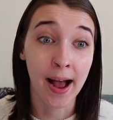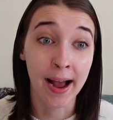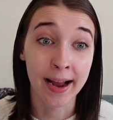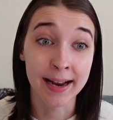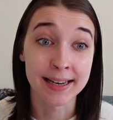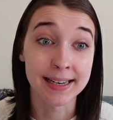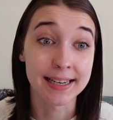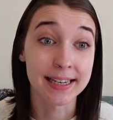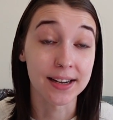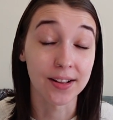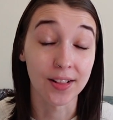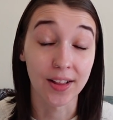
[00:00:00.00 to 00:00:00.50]

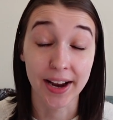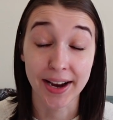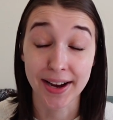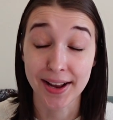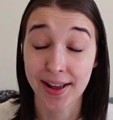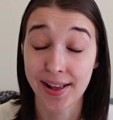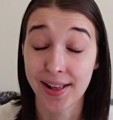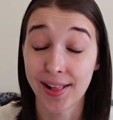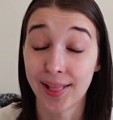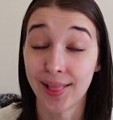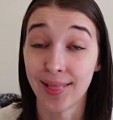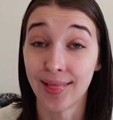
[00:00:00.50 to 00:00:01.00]
idyllic
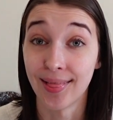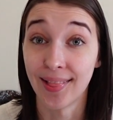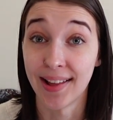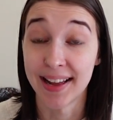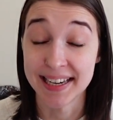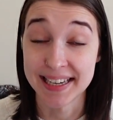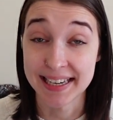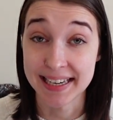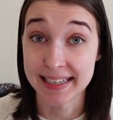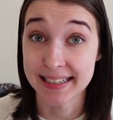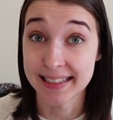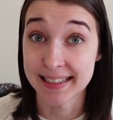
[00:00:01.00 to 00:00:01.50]

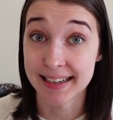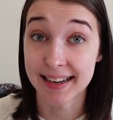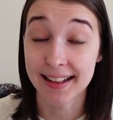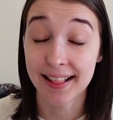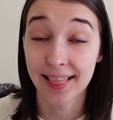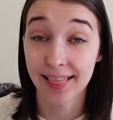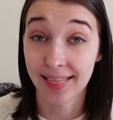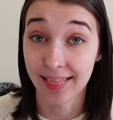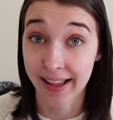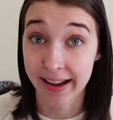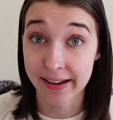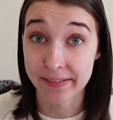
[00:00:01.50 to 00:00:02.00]
London
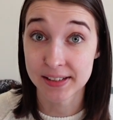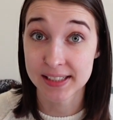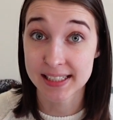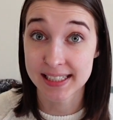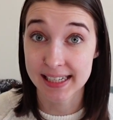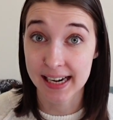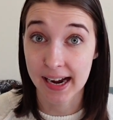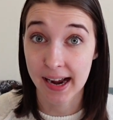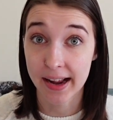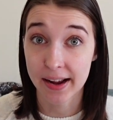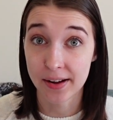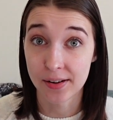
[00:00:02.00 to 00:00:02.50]

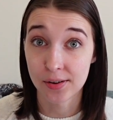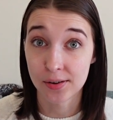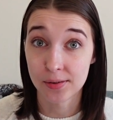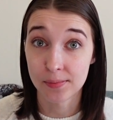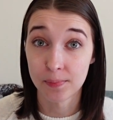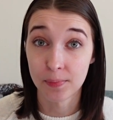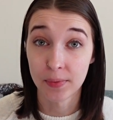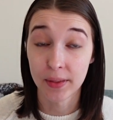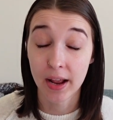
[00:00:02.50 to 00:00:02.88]
lifestyle